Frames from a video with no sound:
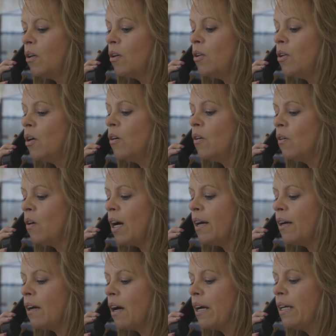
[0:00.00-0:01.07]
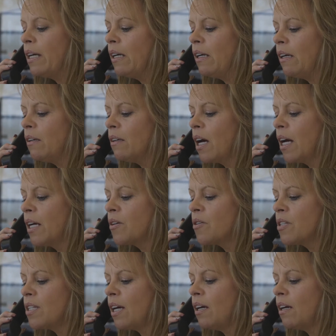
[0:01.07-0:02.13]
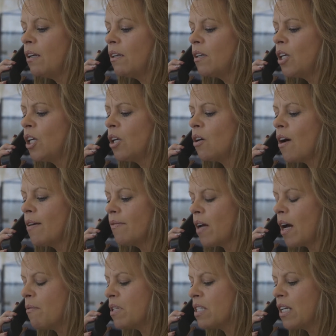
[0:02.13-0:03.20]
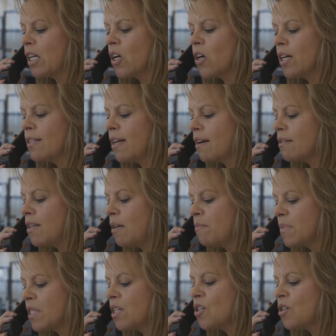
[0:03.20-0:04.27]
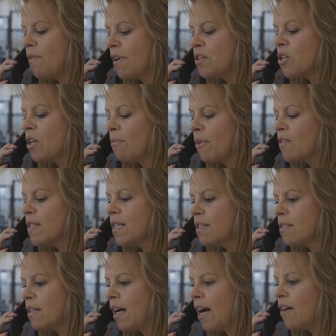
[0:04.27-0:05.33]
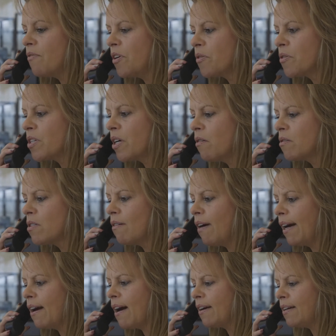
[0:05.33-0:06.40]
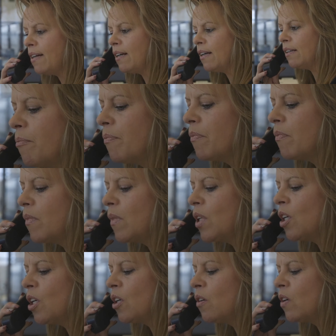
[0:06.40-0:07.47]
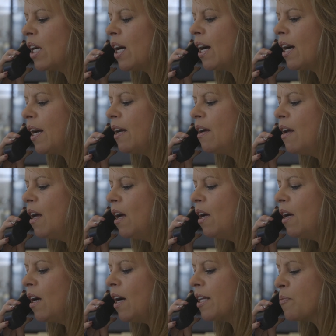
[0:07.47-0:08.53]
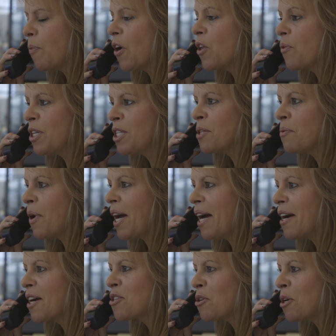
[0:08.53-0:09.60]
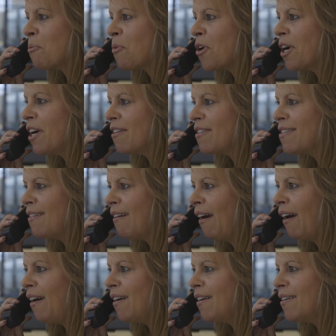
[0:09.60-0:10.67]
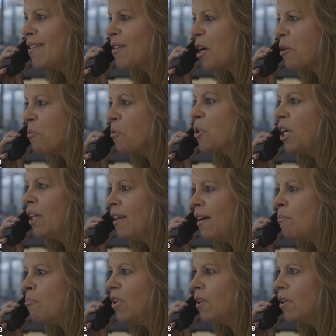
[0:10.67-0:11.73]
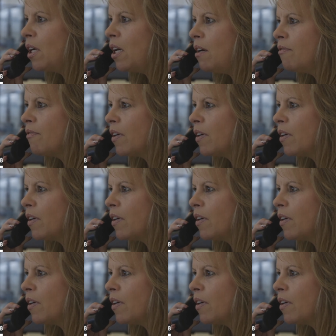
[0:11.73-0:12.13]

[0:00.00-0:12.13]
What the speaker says: No, I get it. I understand. You know, I was in your exact same situation about 6.5 years ago, so I get it. You know, and it's part of the reasons why I actually work here today is I really believe